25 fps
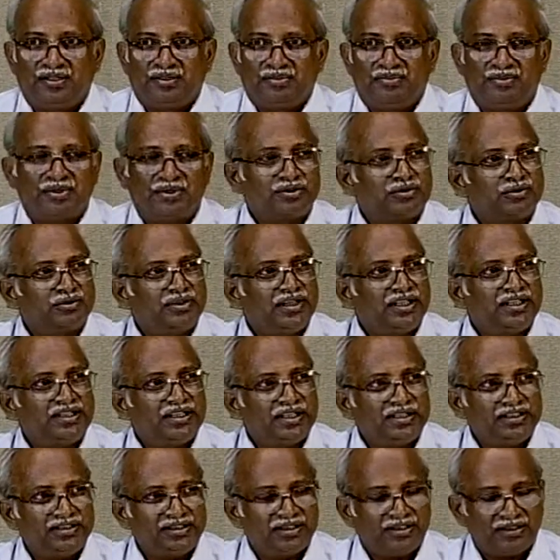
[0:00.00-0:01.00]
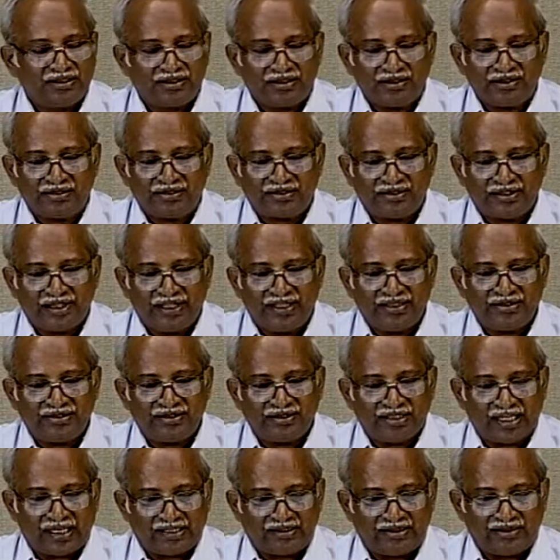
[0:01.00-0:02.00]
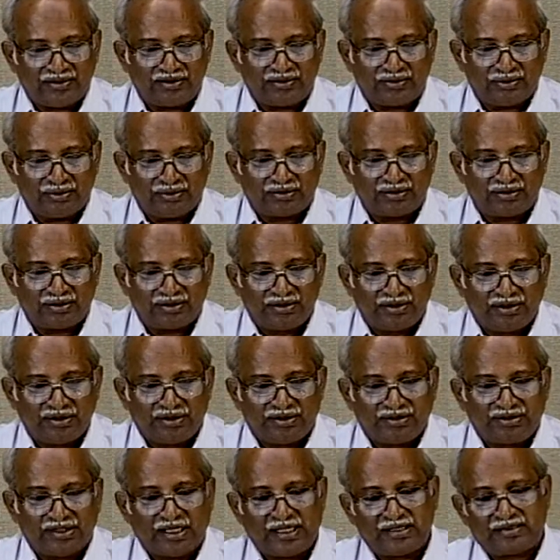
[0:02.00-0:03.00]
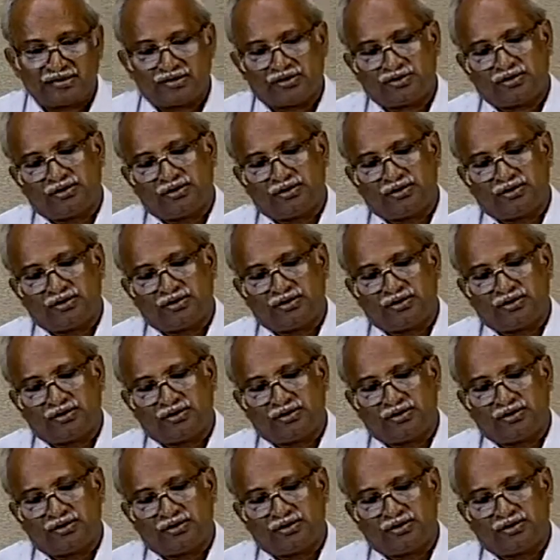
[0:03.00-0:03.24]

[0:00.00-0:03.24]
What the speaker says: But today there is a little change in attitude that